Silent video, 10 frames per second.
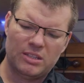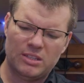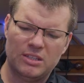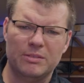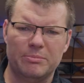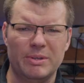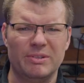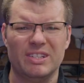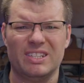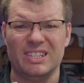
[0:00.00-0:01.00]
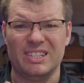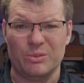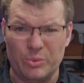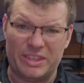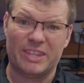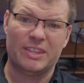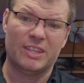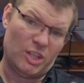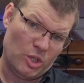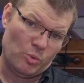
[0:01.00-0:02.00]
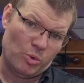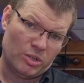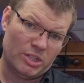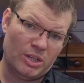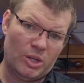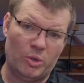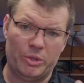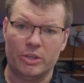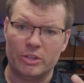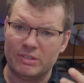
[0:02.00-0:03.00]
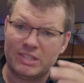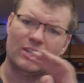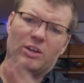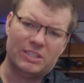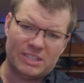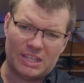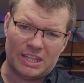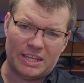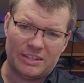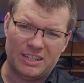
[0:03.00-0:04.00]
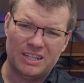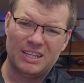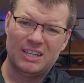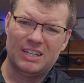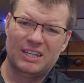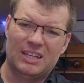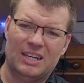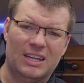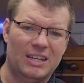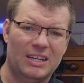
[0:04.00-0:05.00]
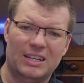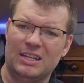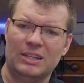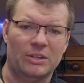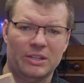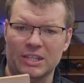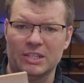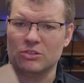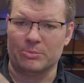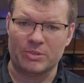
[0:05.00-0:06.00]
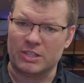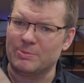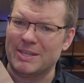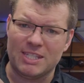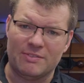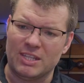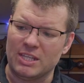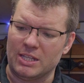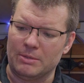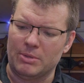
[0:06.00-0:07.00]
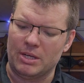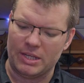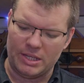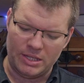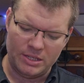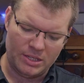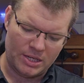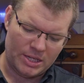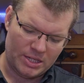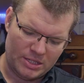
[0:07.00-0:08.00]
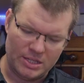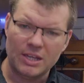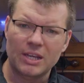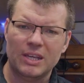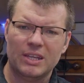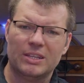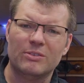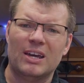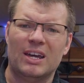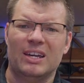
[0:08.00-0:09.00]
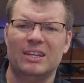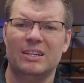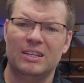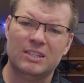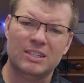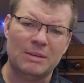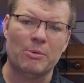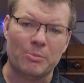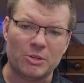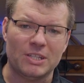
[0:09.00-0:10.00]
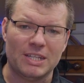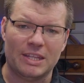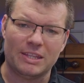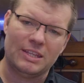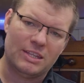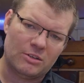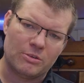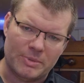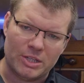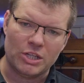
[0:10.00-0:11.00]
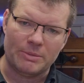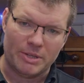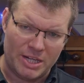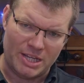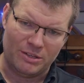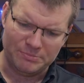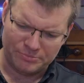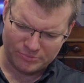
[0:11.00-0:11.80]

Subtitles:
you can build it to the width that you want. Although there is the cost of the leather, a lot of these strops are expensive that you're going to buy, and there are some options out there that are a bit cheaper. Now,